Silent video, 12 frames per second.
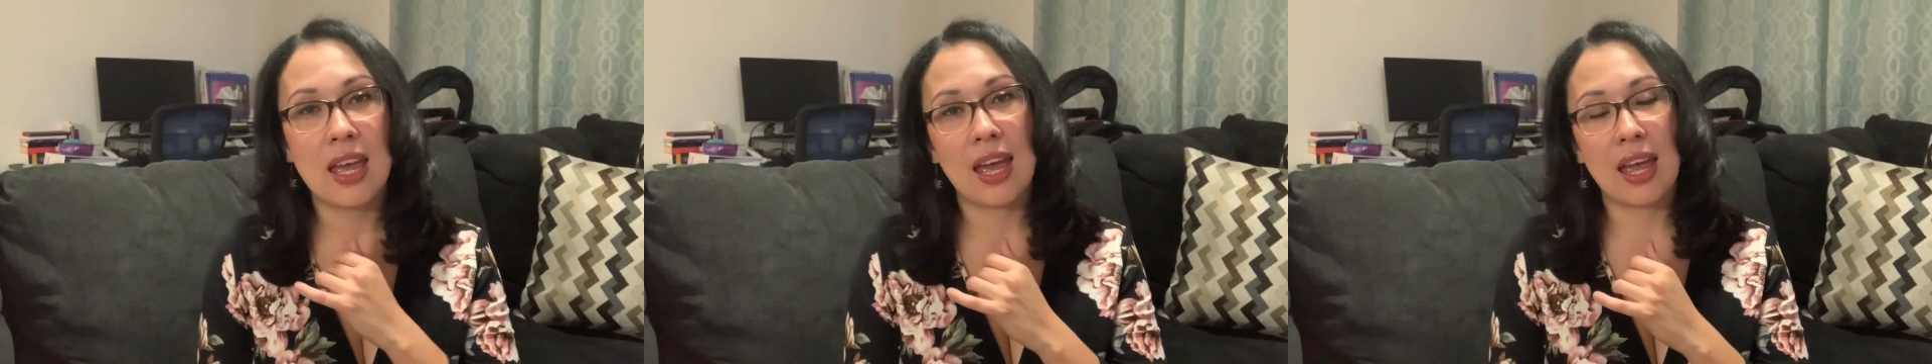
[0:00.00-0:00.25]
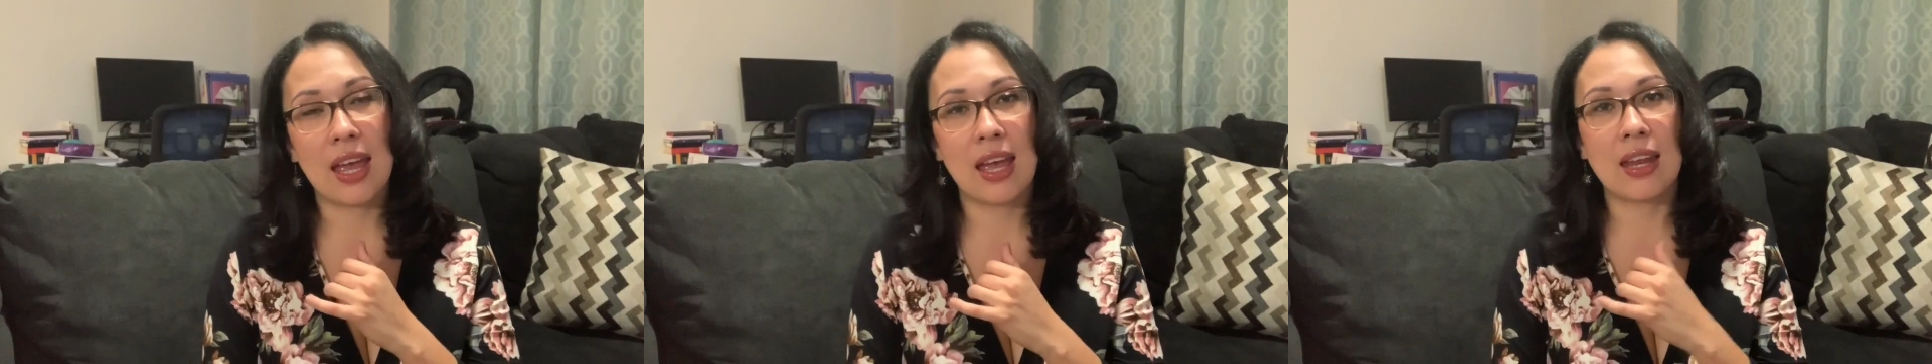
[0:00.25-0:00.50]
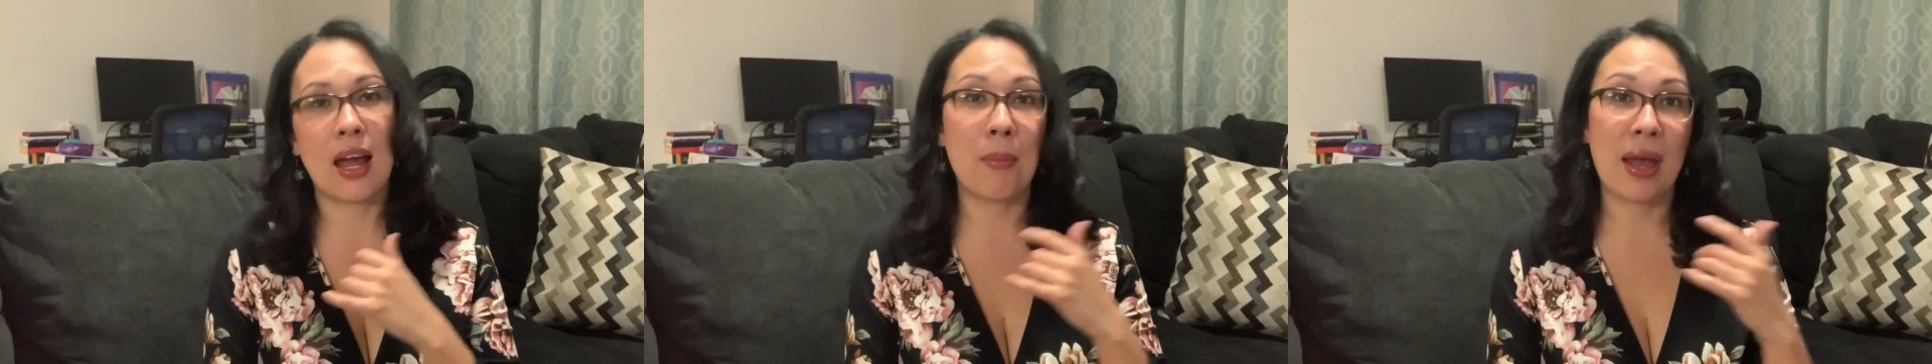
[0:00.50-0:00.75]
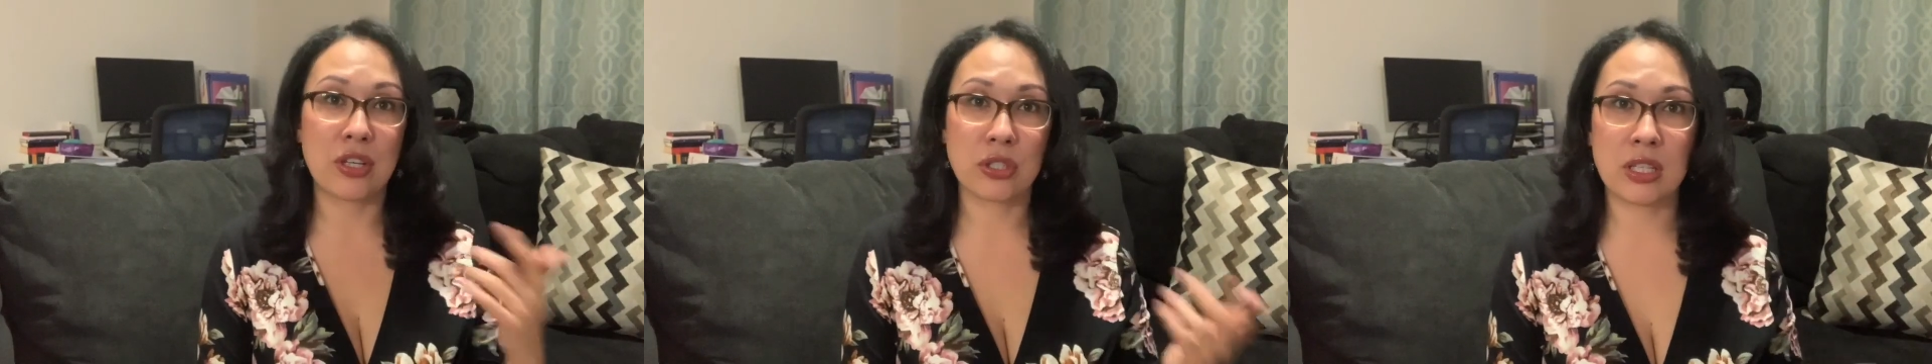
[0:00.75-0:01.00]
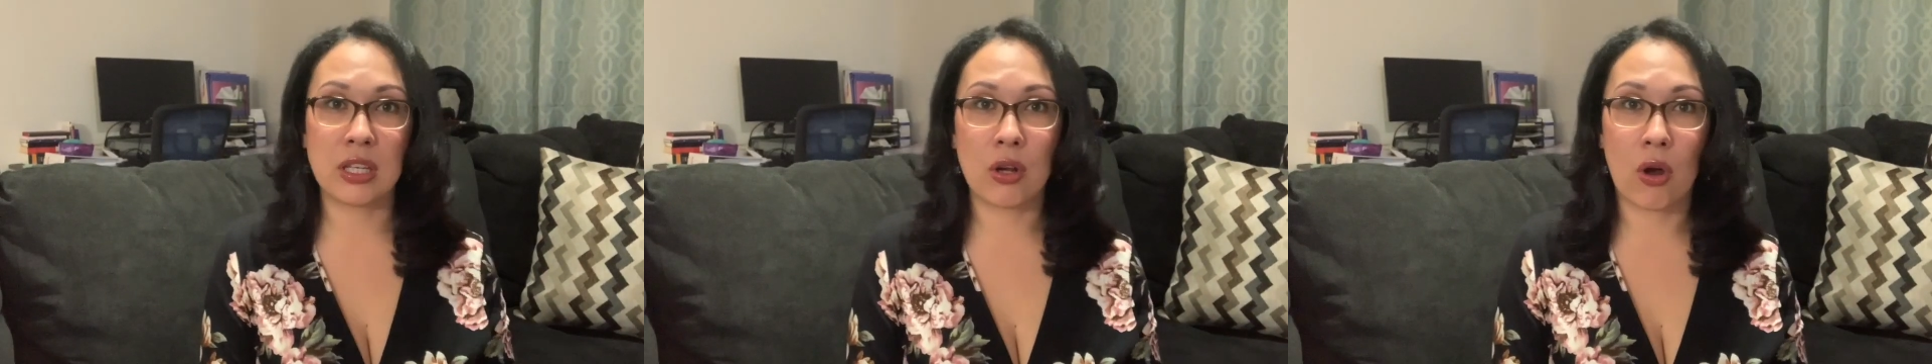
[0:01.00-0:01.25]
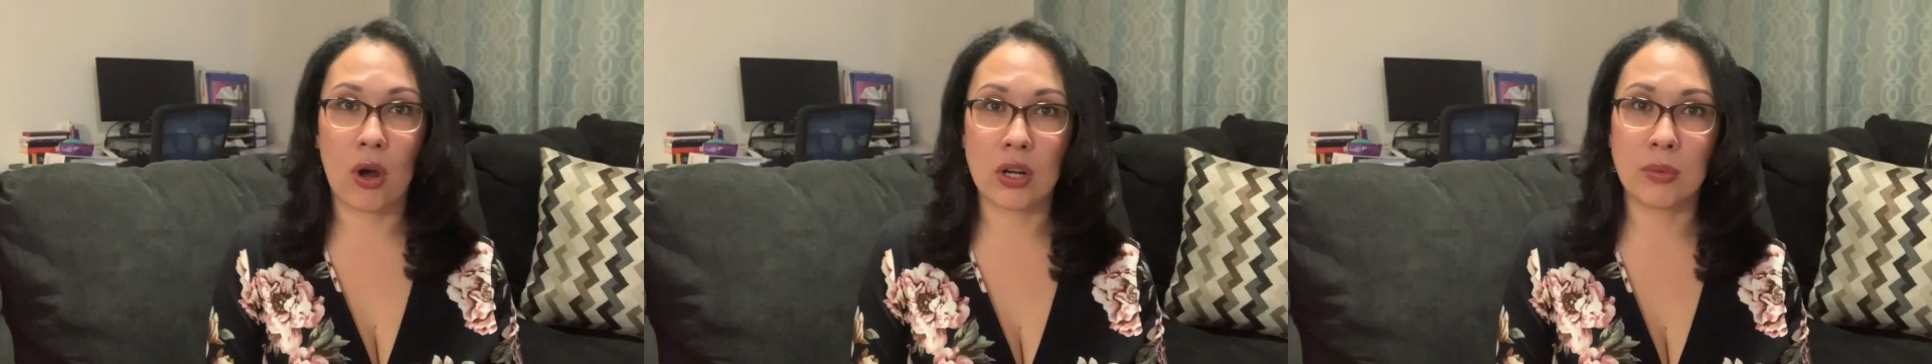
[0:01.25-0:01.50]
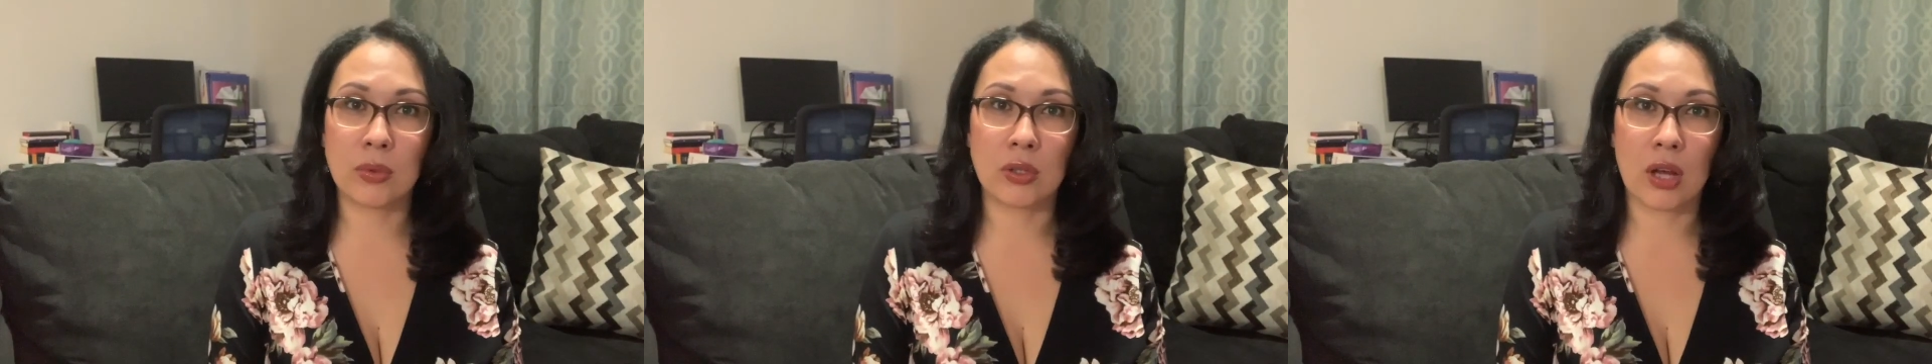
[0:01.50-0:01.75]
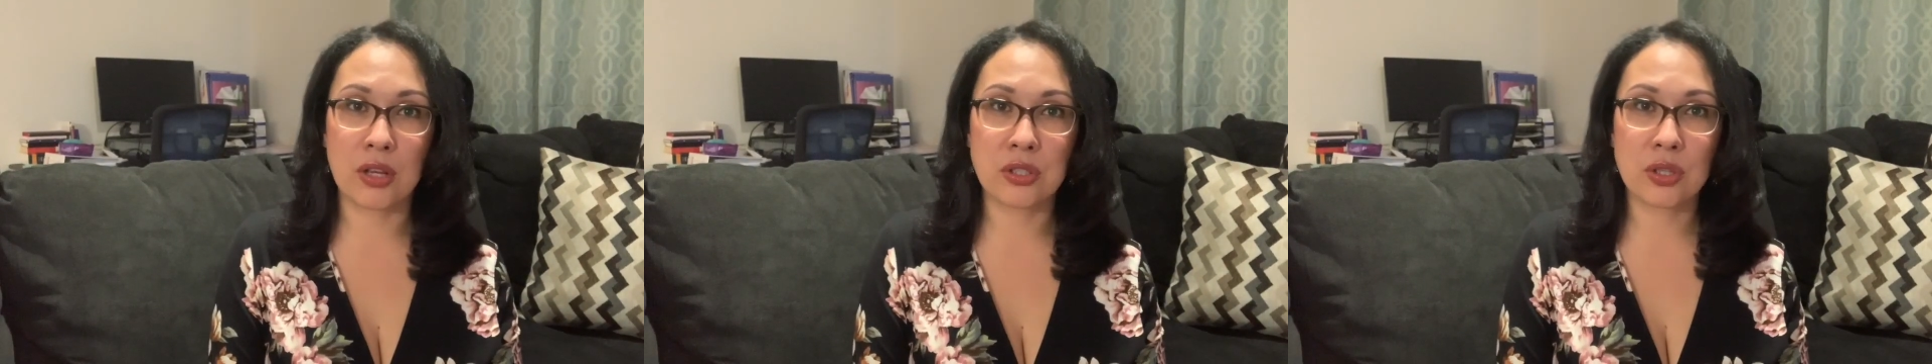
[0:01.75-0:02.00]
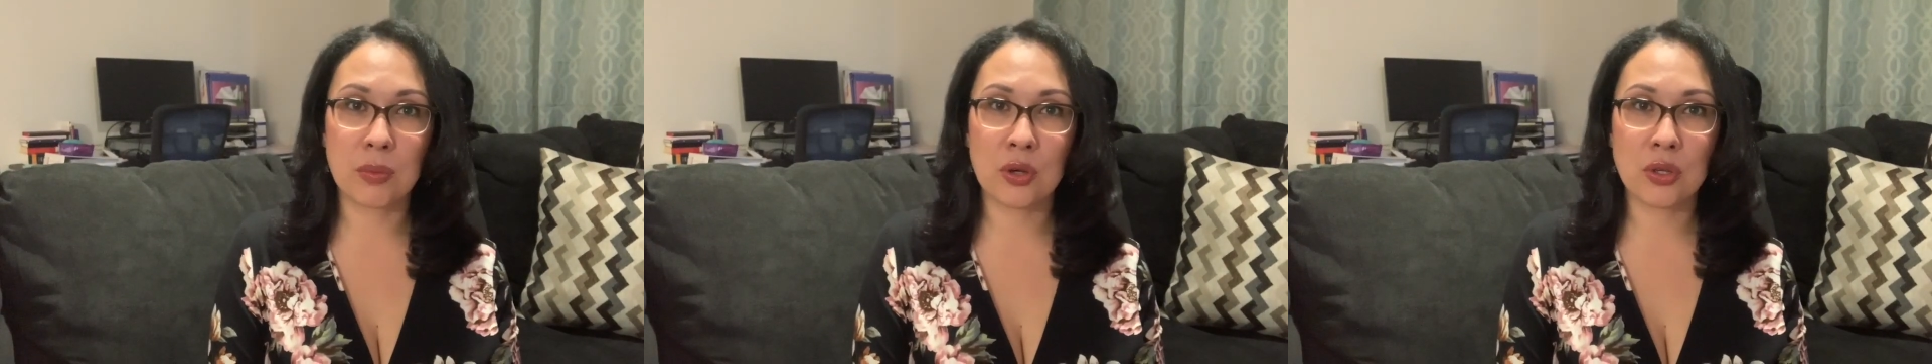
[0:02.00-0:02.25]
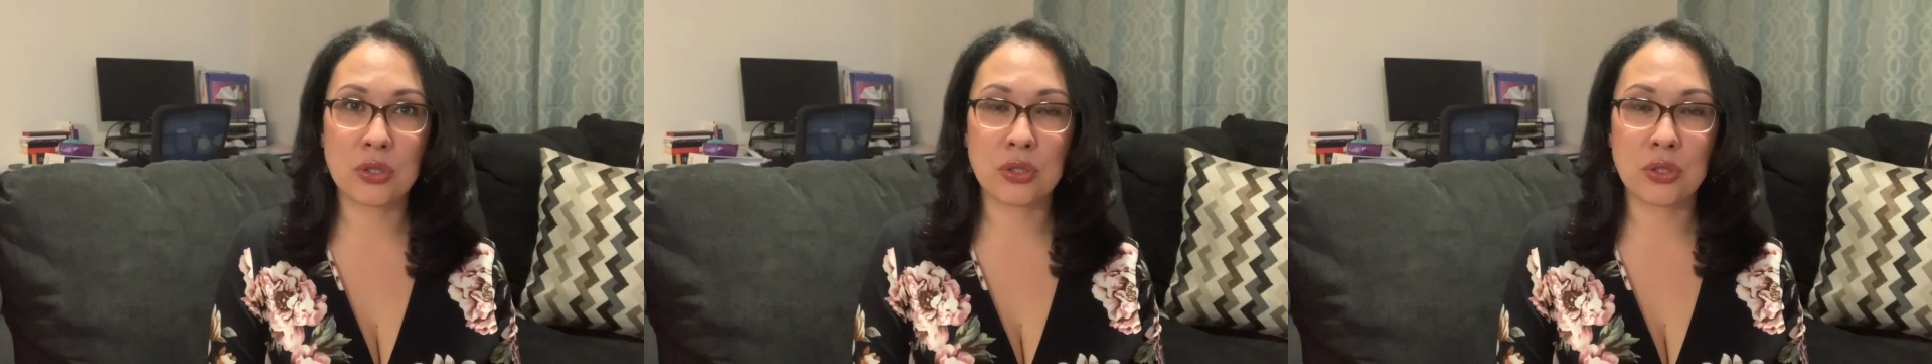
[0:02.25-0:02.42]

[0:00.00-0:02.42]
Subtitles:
And I'm actually an Audible customer.